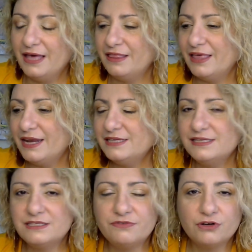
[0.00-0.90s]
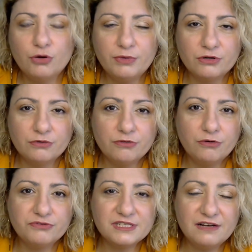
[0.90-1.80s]
There is this phenomenon
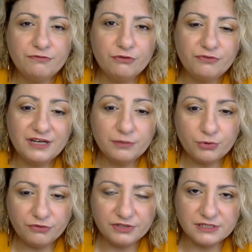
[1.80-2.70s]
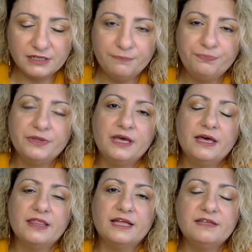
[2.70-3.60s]
of self-fulfilling prophecy
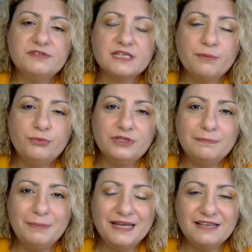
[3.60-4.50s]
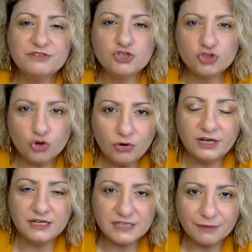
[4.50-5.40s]
that if somebody believes
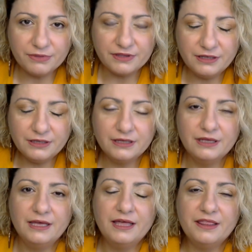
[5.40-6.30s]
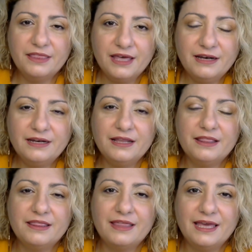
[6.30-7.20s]
strongly something, then
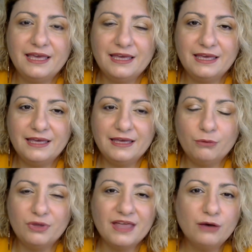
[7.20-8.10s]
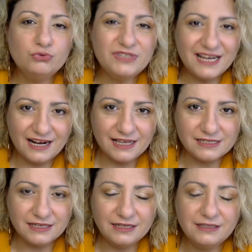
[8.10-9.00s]
they, without
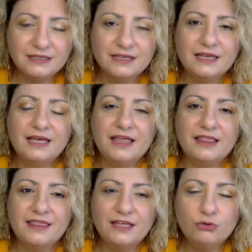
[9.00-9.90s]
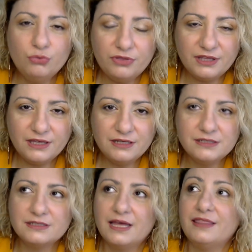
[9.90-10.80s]
realizing it, they do
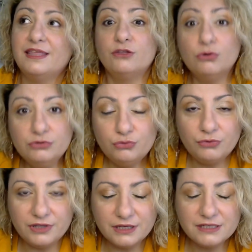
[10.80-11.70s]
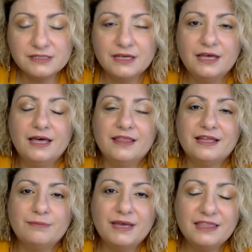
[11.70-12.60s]
things and they don't do things
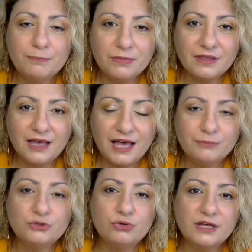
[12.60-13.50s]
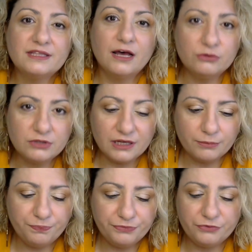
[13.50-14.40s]
that make them come to that outcome.
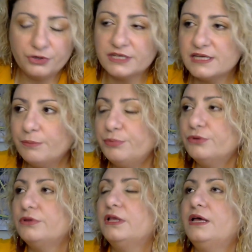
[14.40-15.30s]
For example,